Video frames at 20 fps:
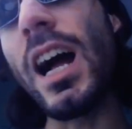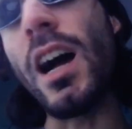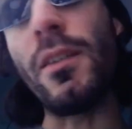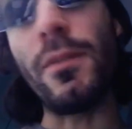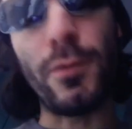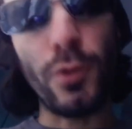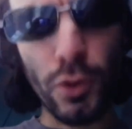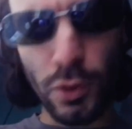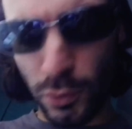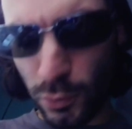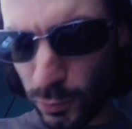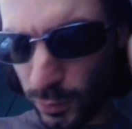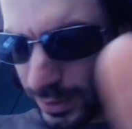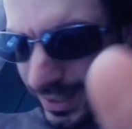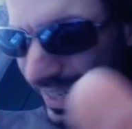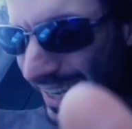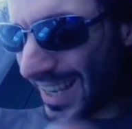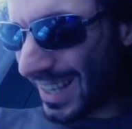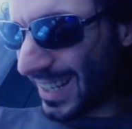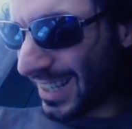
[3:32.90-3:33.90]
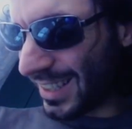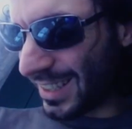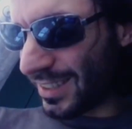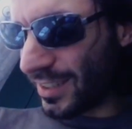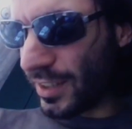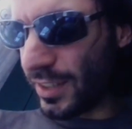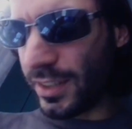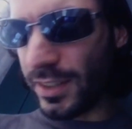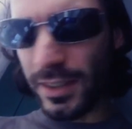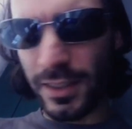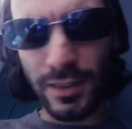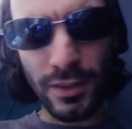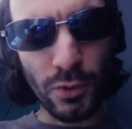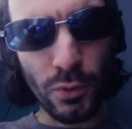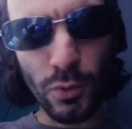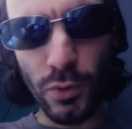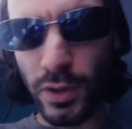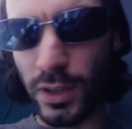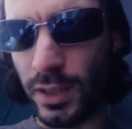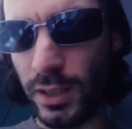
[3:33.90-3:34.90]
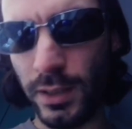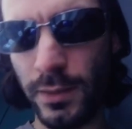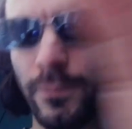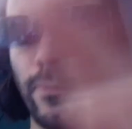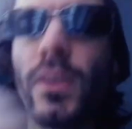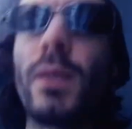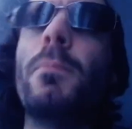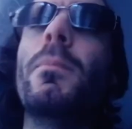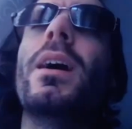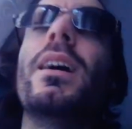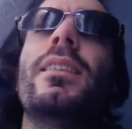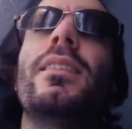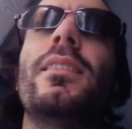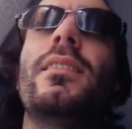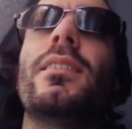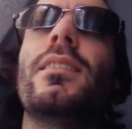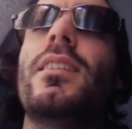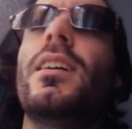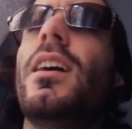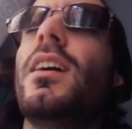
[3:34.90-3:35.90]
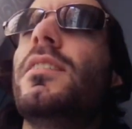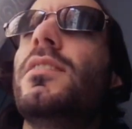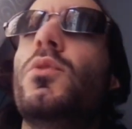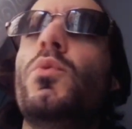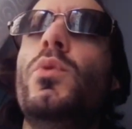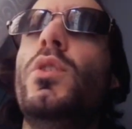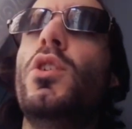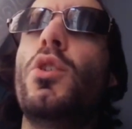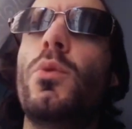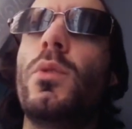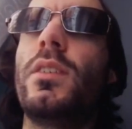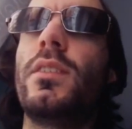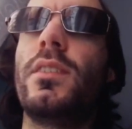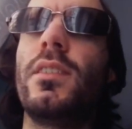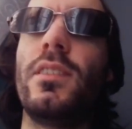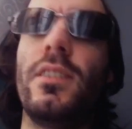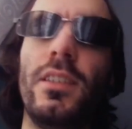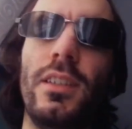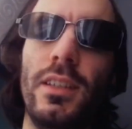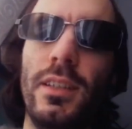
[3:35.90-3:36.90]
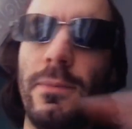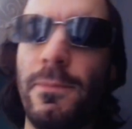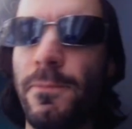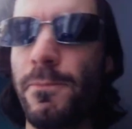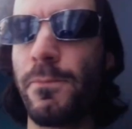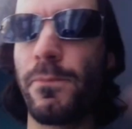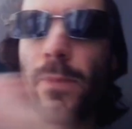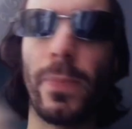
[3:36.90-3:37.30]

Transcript: Unfortunately, I really didn't eat today, but as we always say,